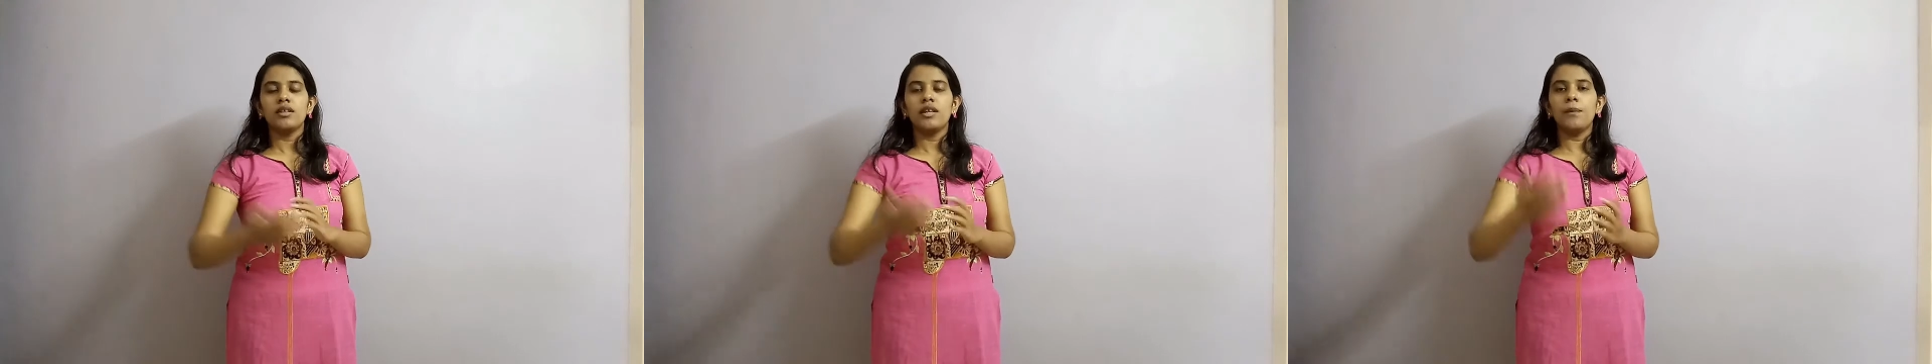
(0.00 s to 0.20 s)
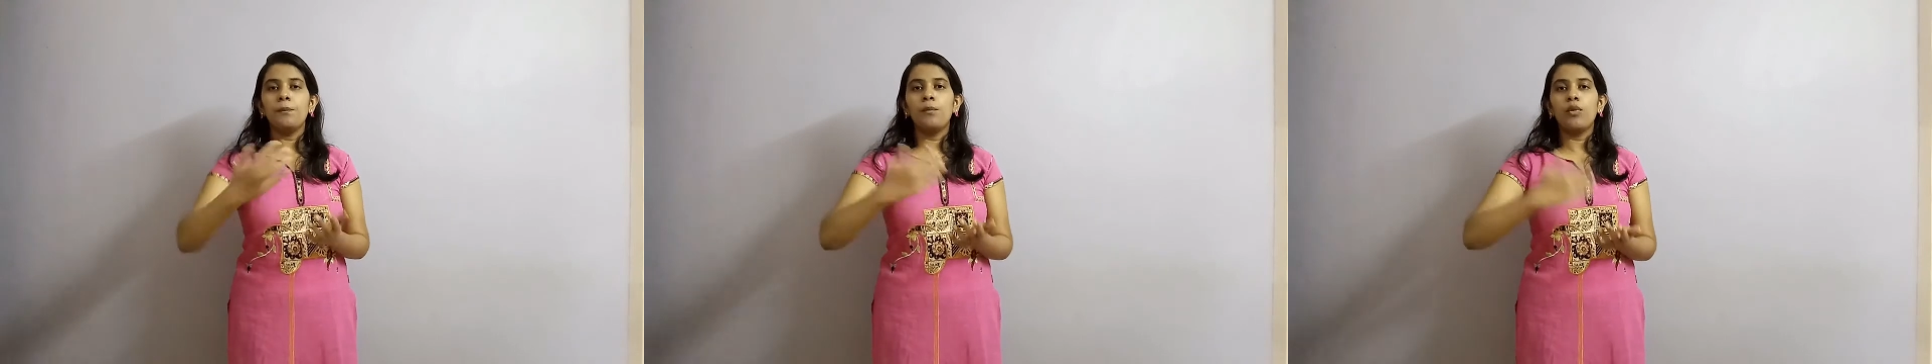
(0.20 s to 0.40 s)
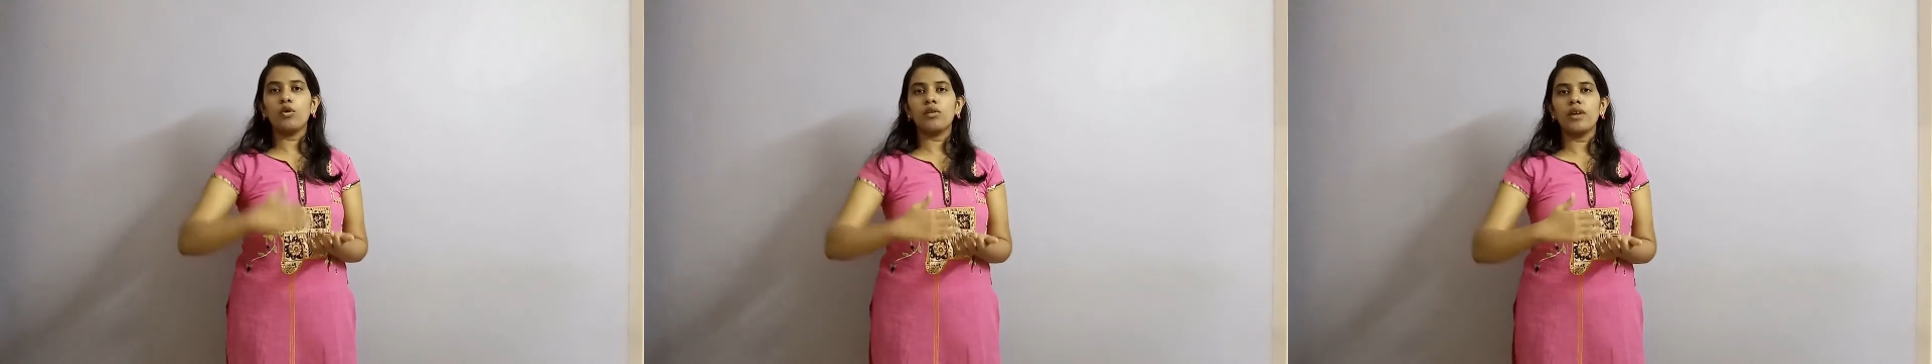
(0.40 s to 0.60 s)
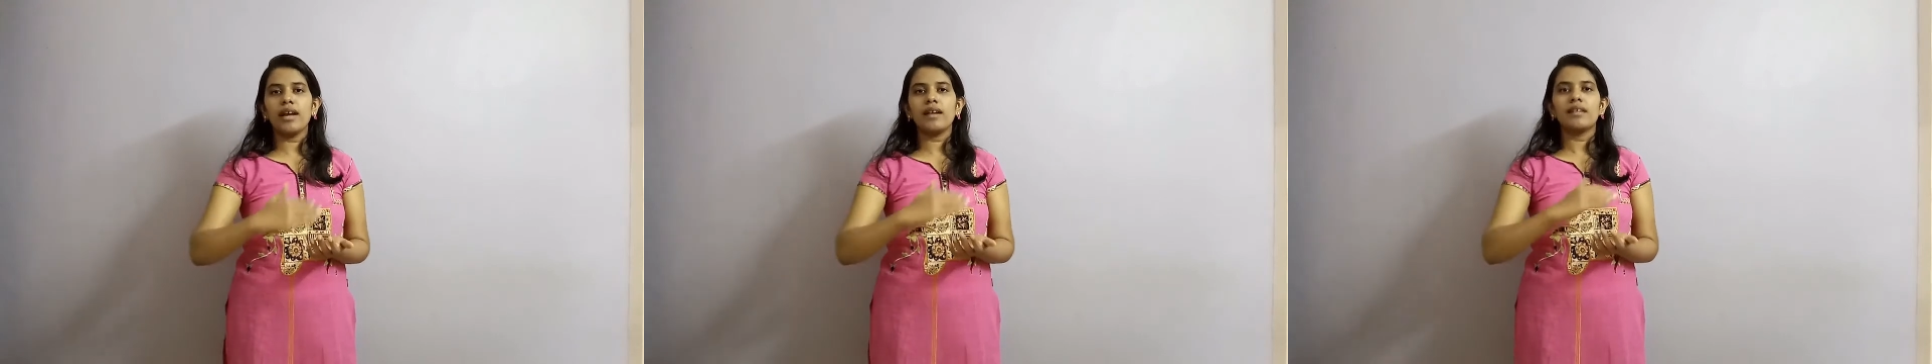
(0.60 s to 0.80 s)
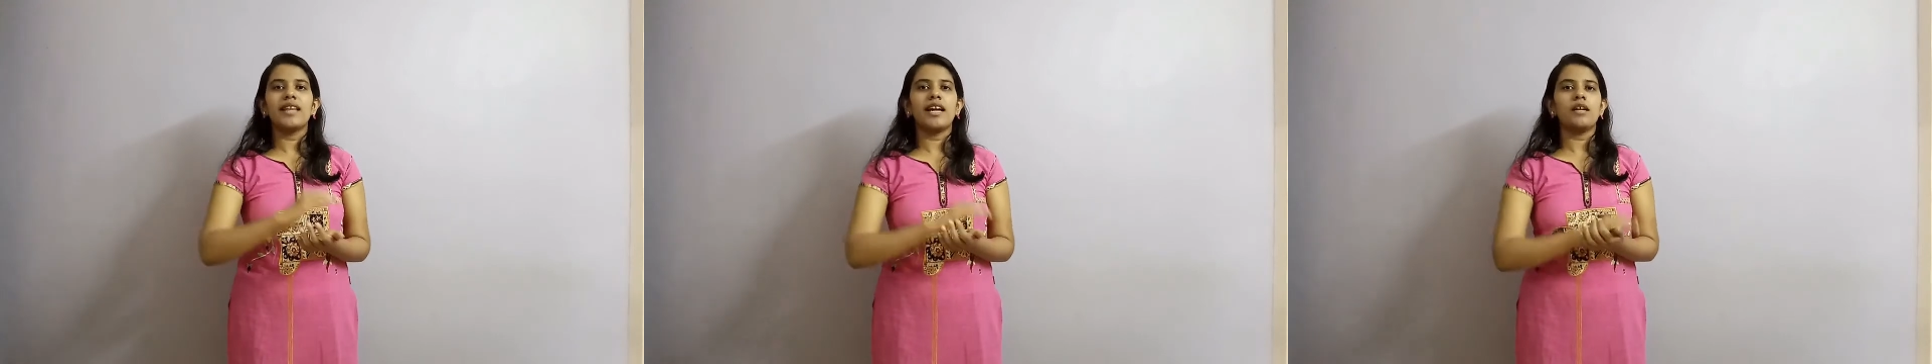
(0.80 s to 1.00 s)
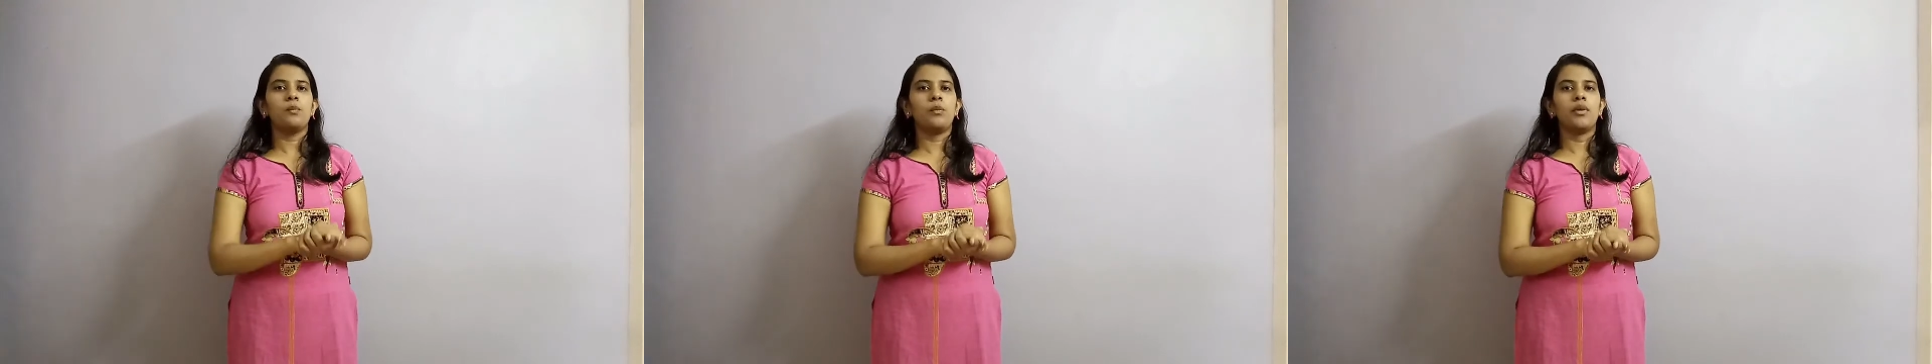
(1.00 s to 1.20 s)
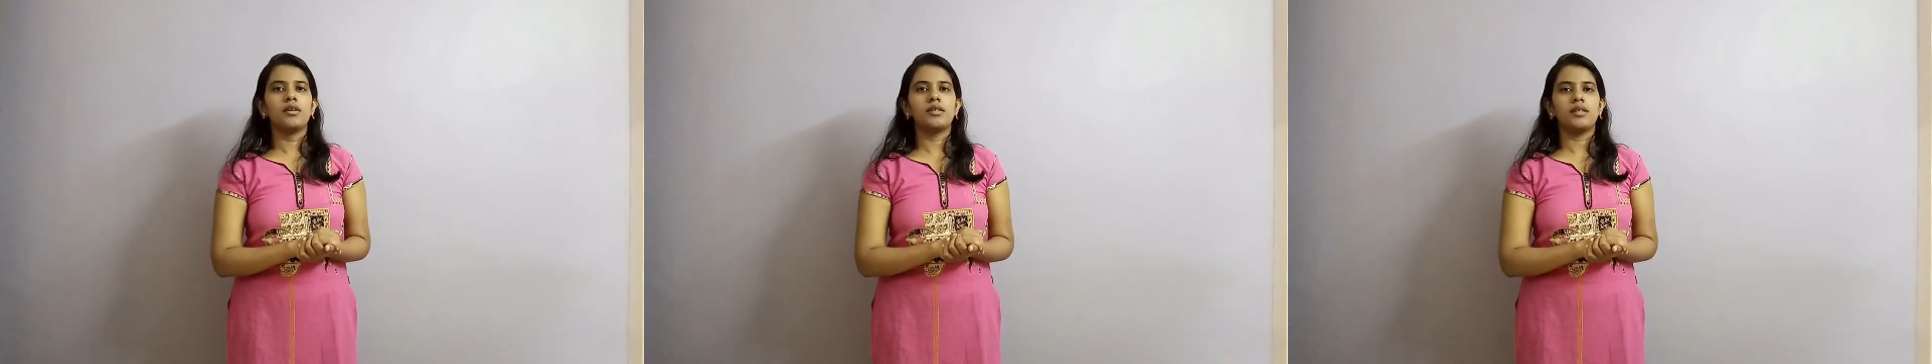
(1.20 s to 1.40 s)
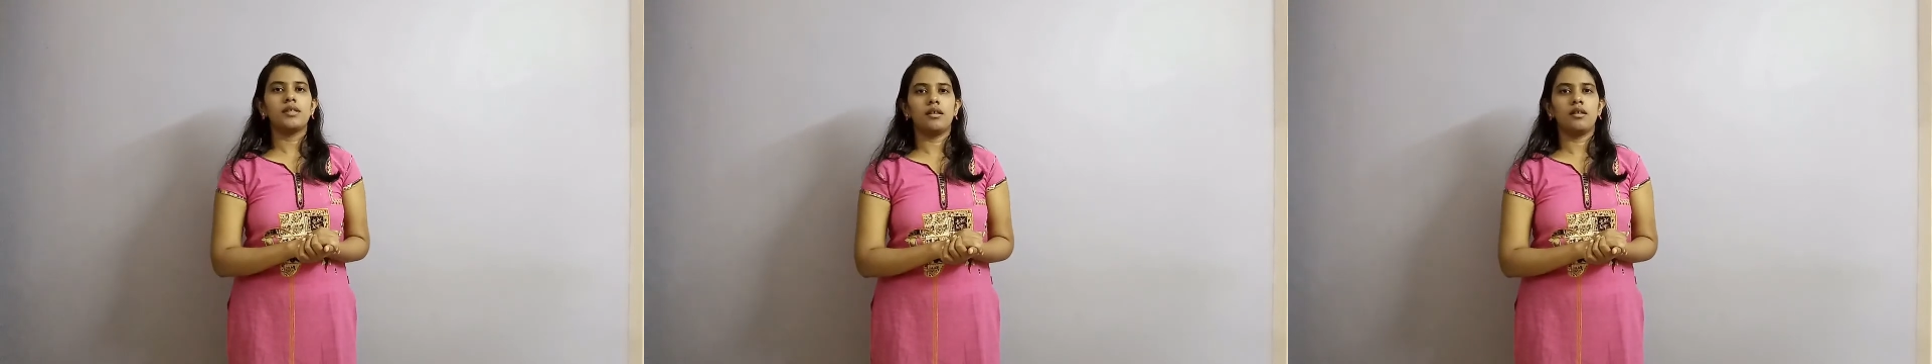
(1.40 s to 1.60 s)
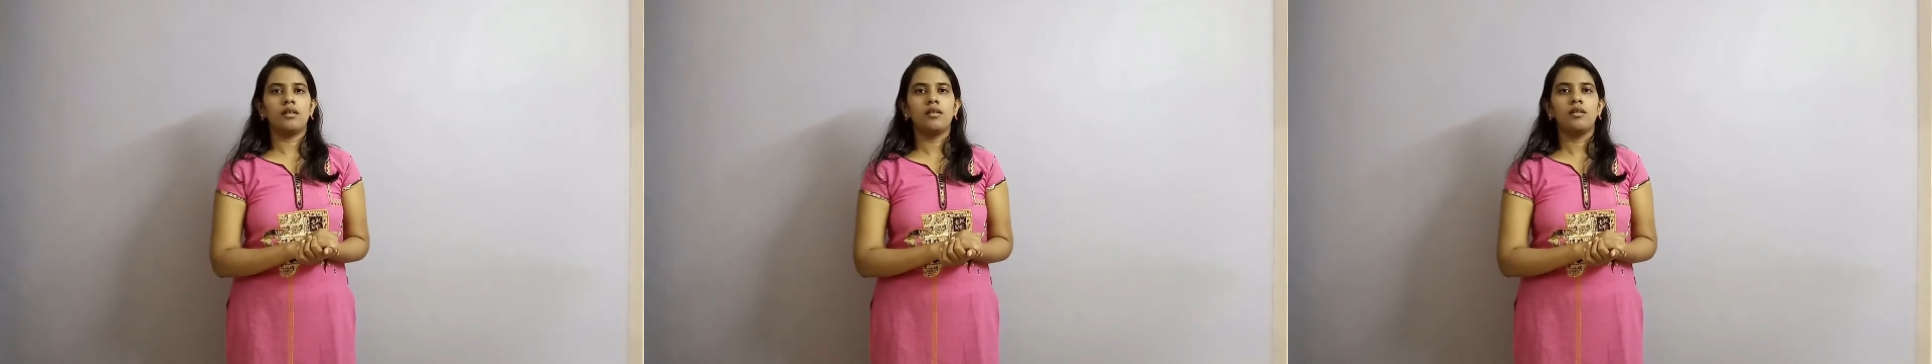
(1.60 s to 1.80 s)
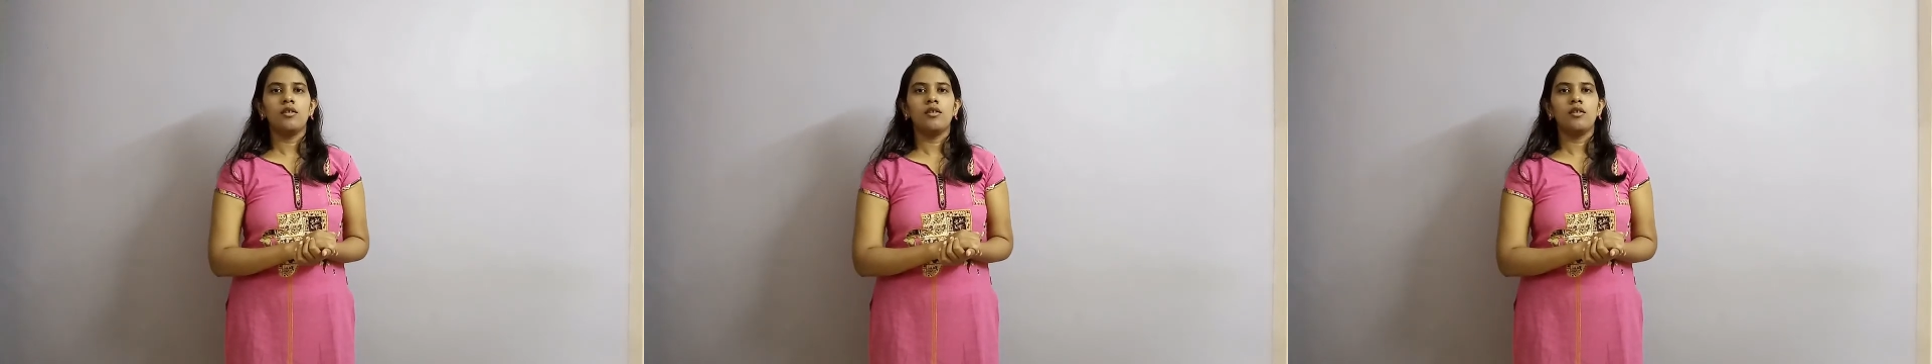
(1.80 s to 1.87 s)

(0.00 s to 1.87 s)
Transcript: They protect that person